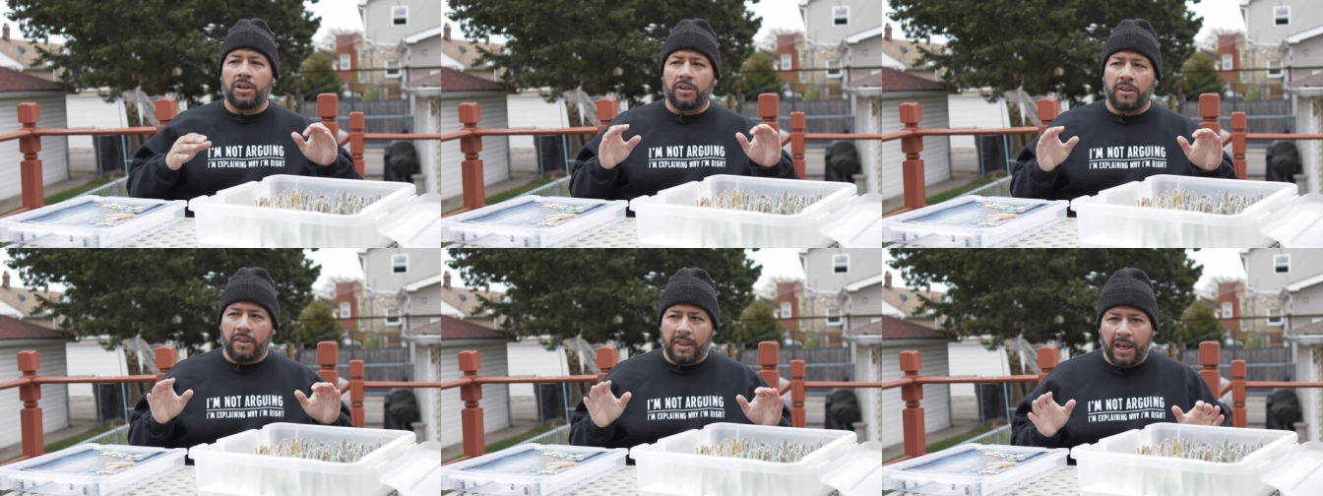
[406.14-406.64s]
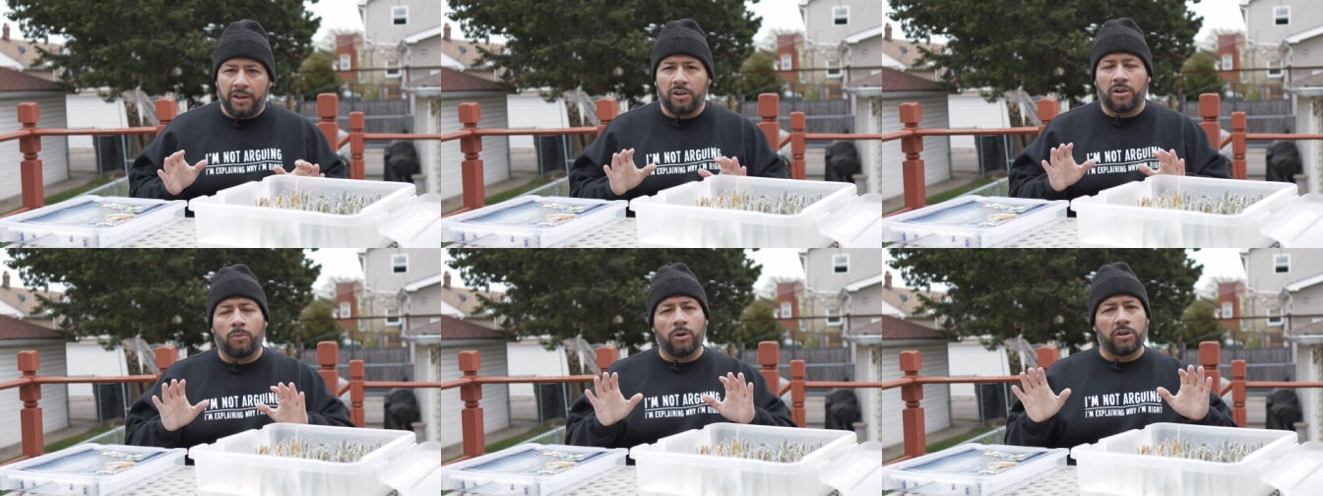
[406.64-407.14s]
then you
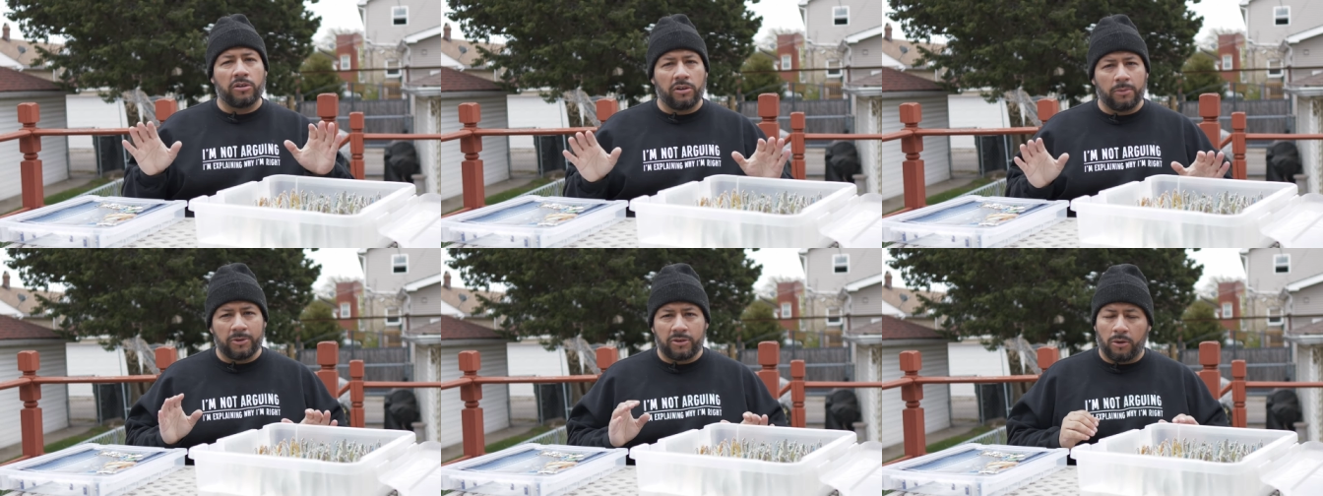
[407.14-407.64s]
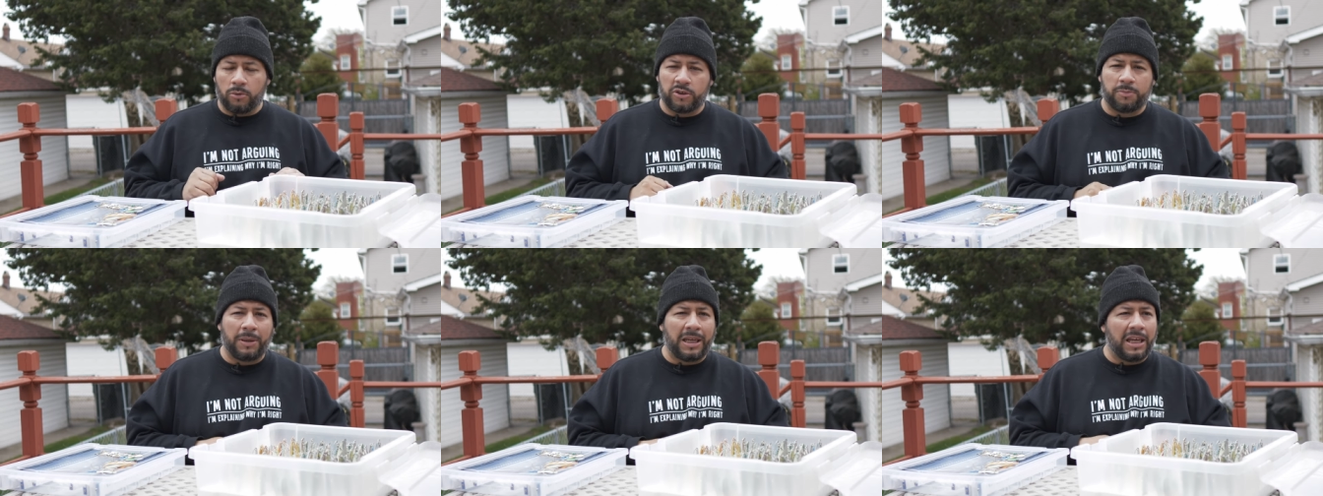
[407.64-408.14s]
can work at a little bit slower
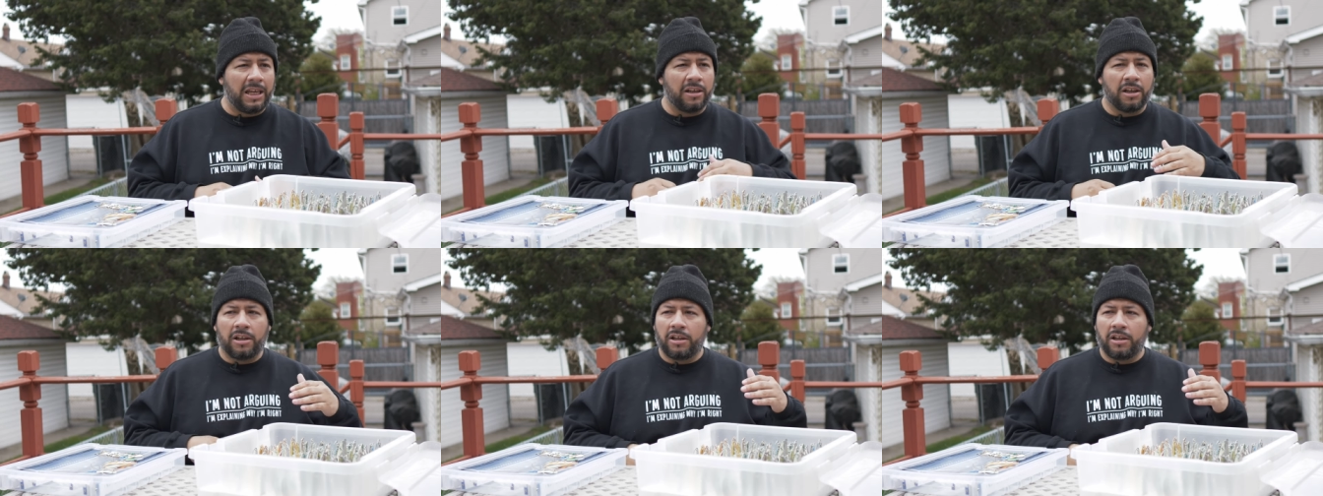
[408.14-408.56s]
speed,